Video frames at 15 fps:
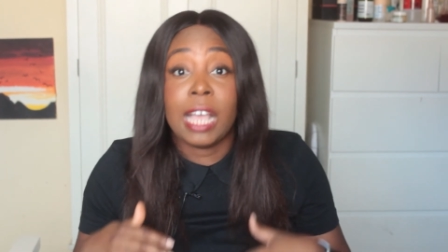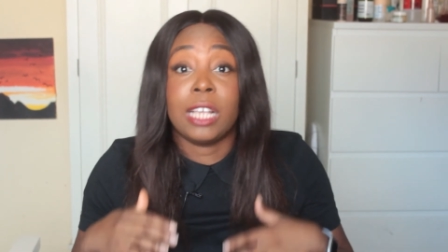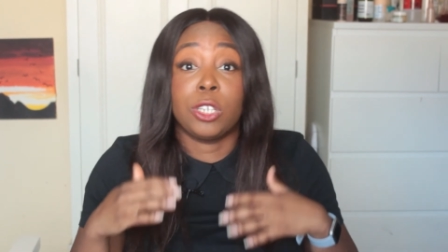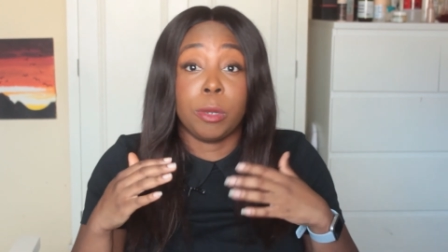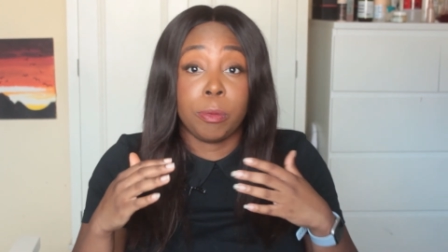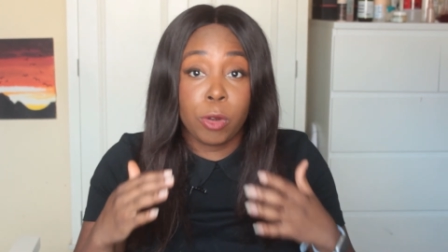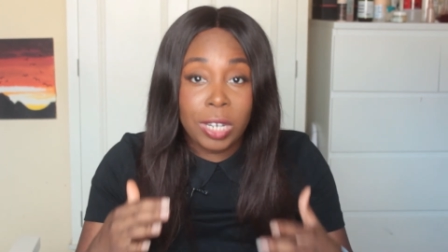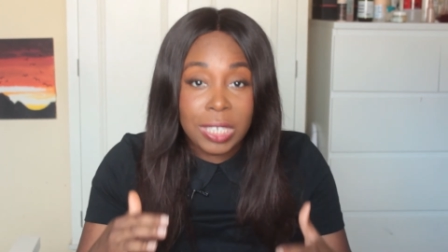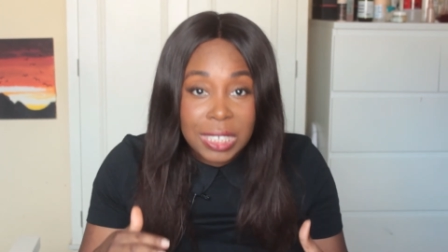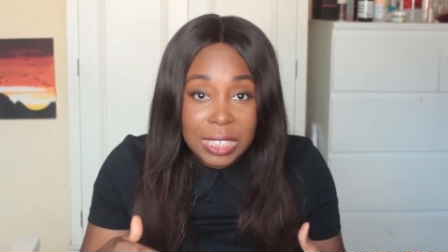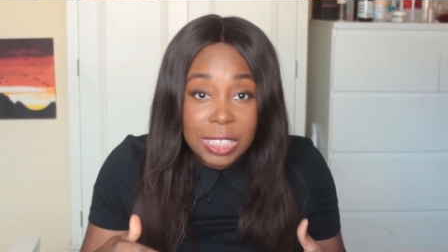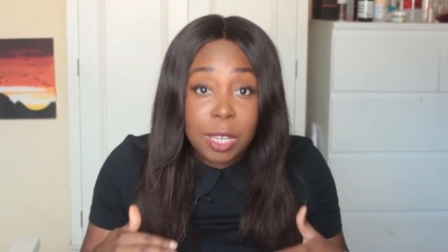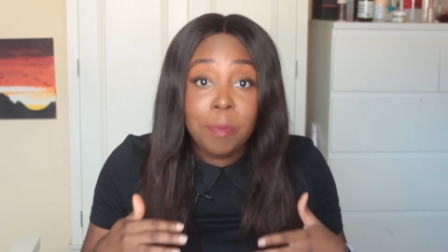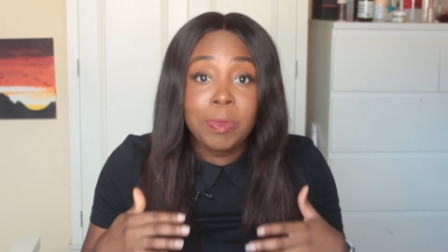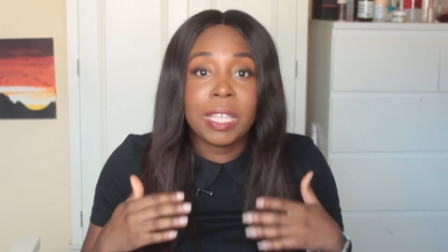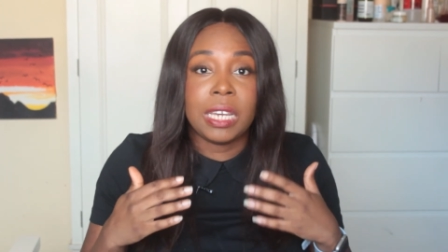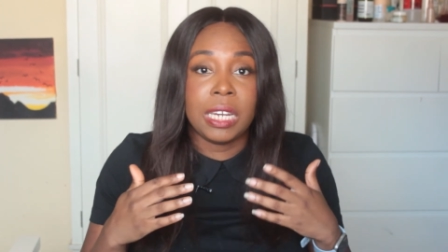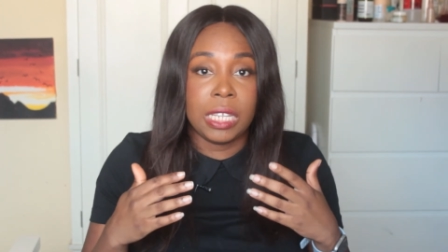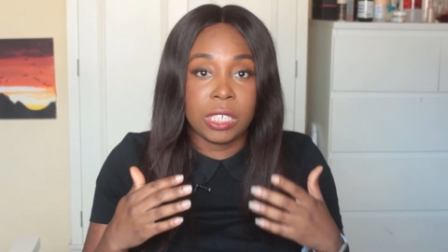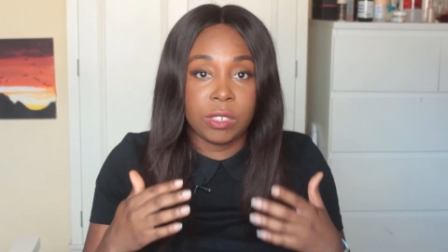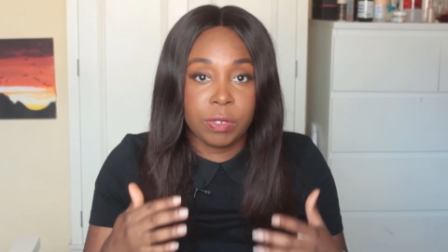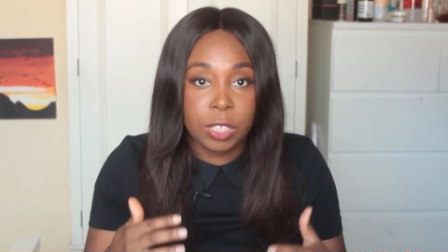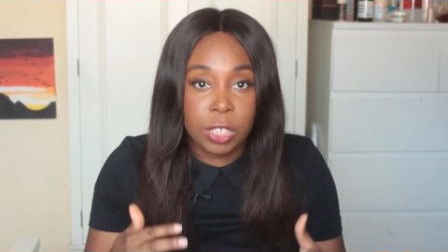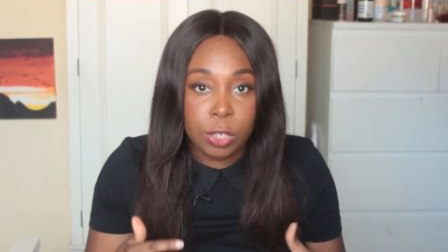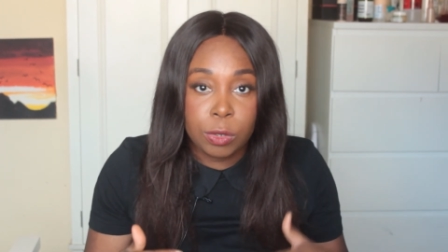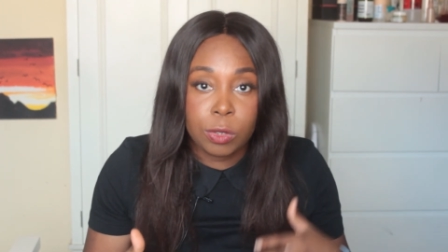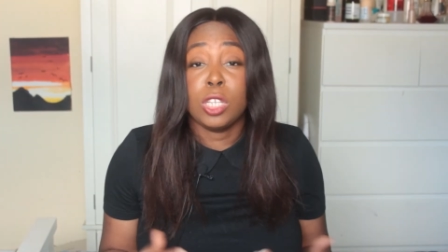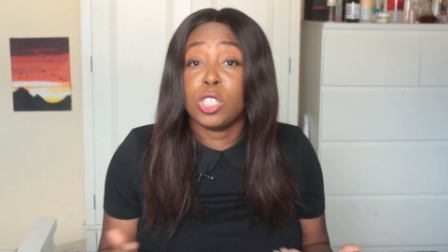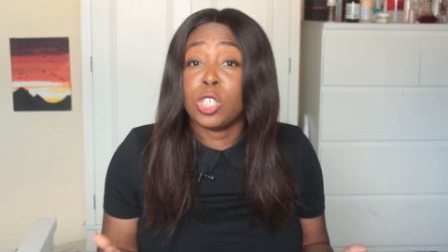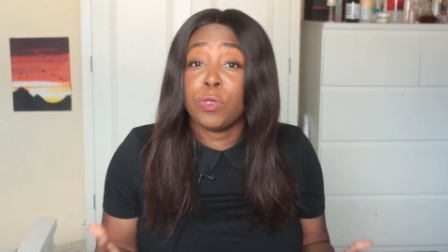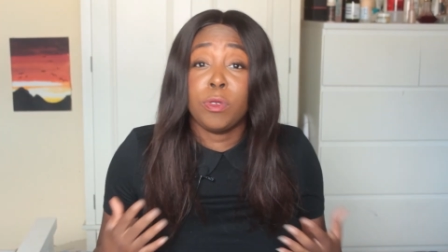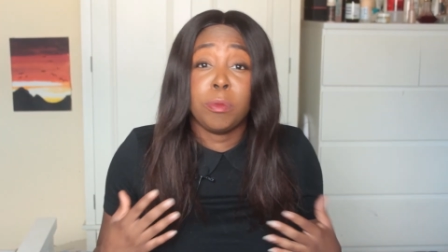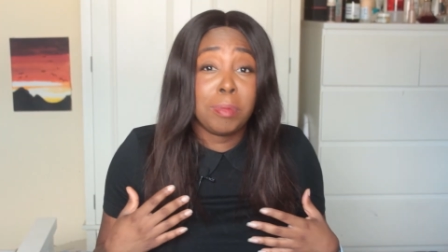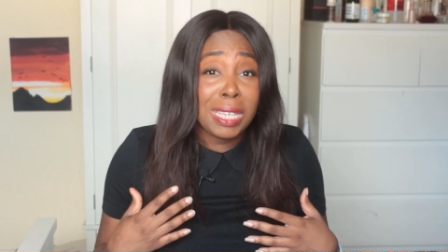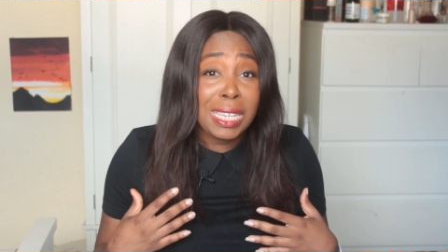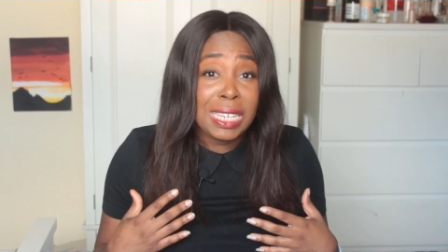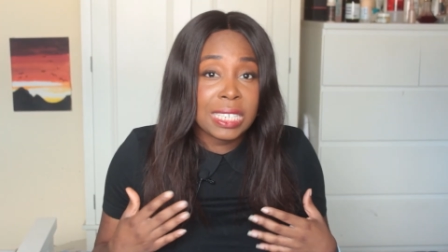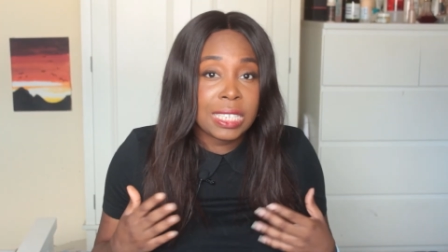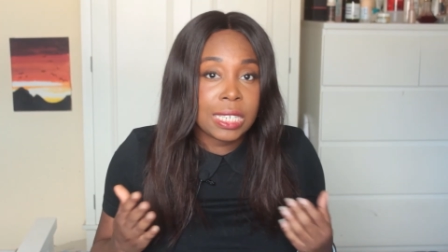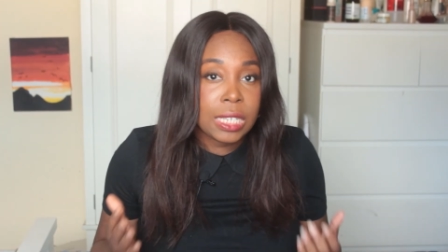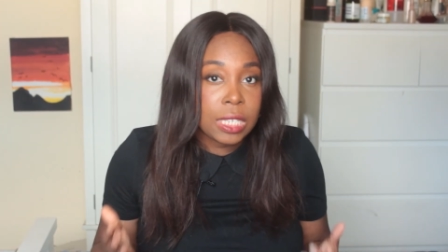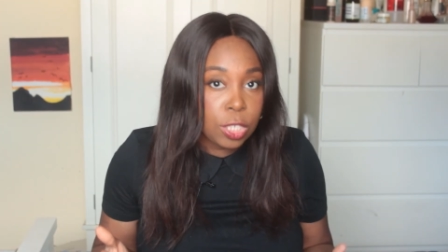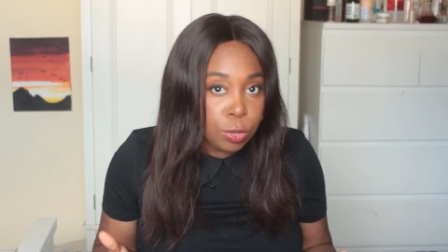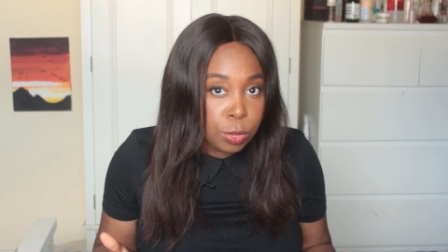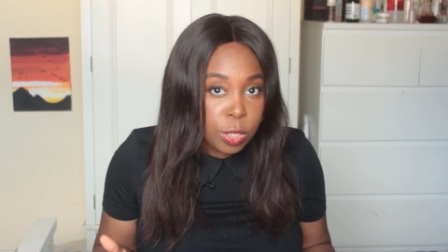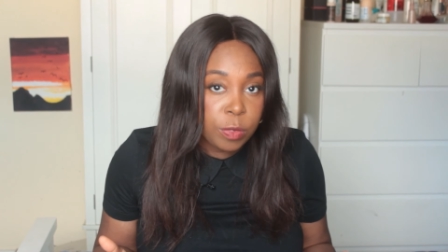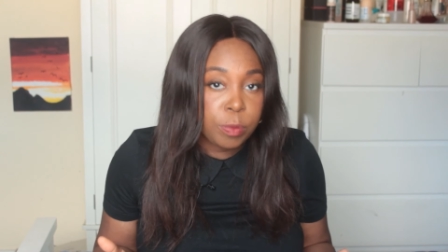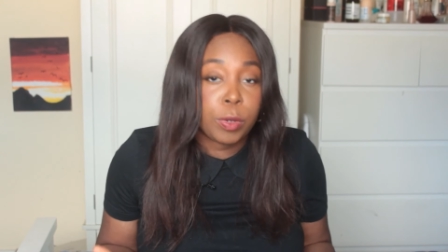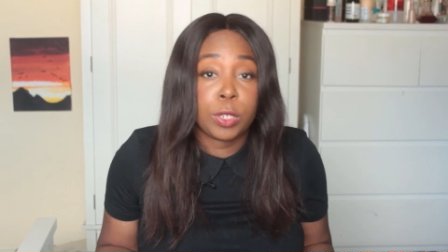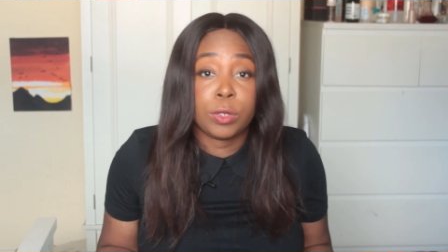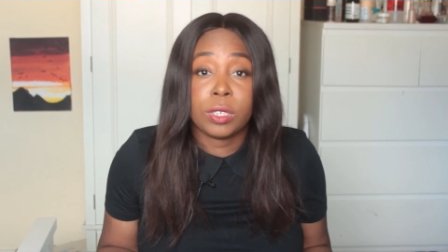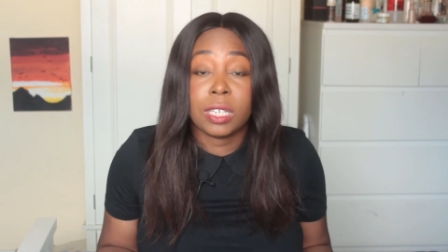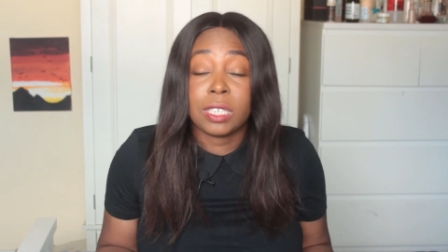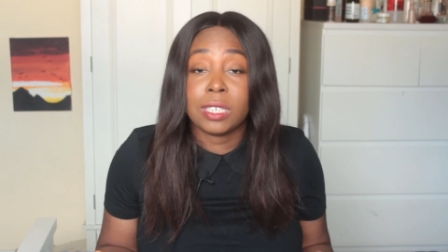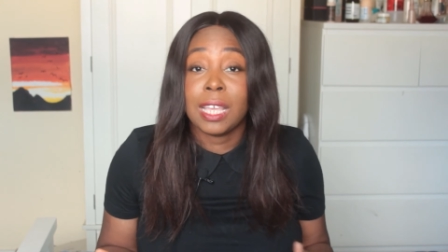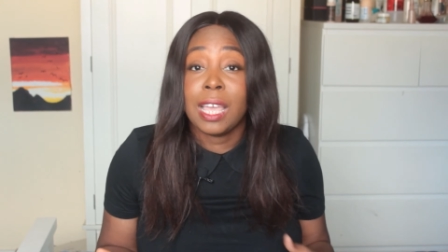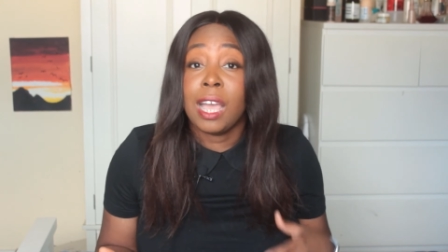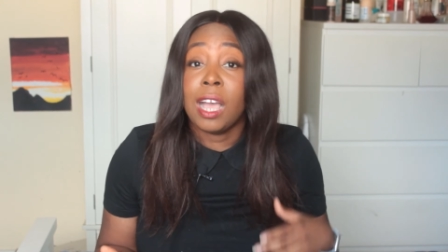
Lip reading: So I'm correcting something in each video. So for me, it's an iterative process.